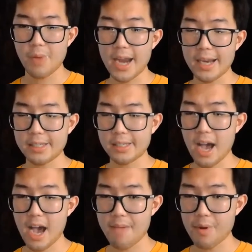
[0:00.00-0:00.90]
bide his
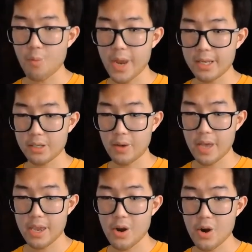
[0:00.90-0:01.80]
time and wait till
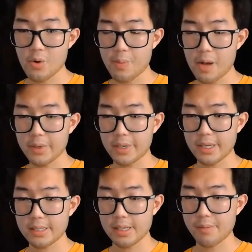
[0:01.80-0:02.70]
a
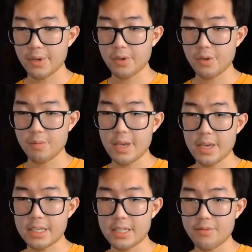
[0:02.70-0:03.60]
Republican, someone whom
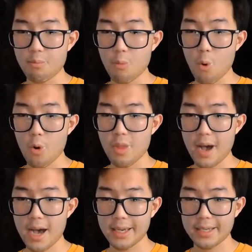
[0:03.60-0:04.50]
is even more in the
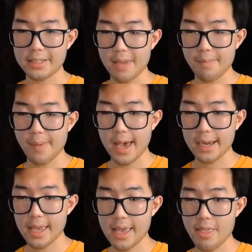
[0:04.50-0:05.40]
pockets of
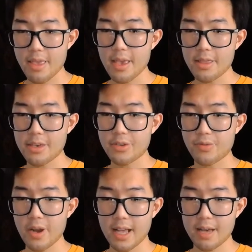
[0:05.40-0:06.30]
AIPAC and the
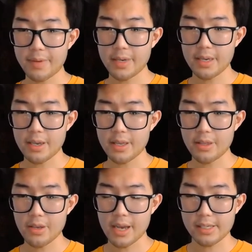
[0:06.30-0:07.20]
Israeli lobby in
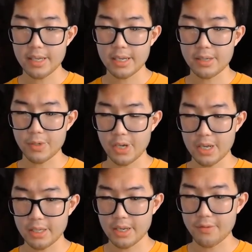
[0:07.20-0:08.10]
the United States, which
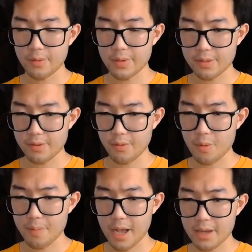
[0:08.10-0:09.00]
has influenced the
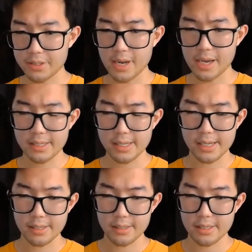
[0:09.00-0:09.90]
foreign policy of the United
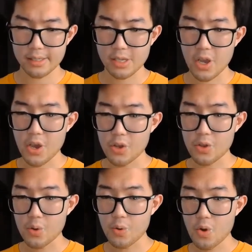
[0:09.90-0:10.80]
States, at least,
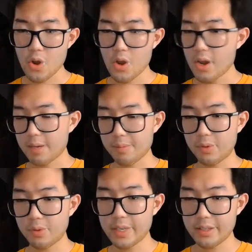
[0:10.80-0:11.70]
to
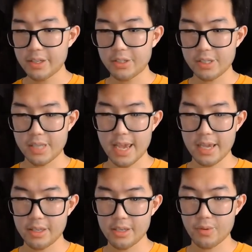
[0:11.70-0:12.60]
completely just
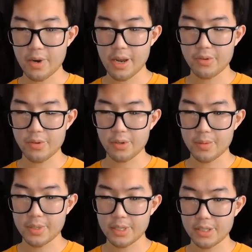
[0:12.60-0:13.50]
take the Israel
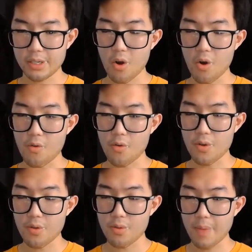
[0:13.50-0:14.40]
position
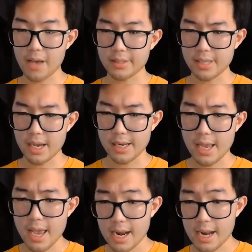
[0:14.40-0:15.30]
over Palestine.
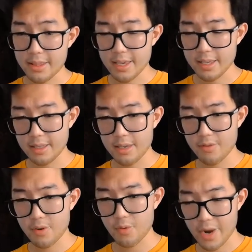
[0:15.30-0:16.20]
And I think that
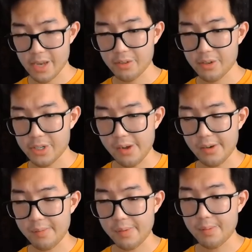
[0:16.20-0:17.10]
even regular
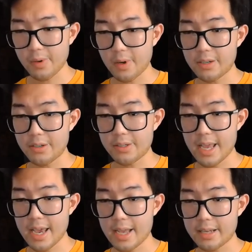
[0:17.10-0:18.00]
Israeli people
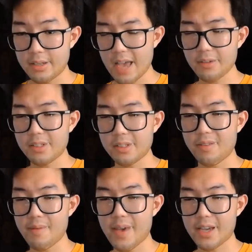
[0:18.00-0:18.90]
understand, thousands
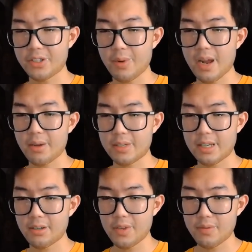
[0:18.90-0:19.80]
of them actually went out to
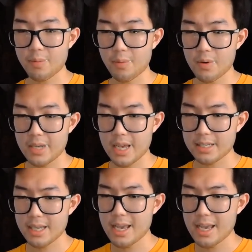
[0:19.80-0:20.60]
Tel Aviv to protest,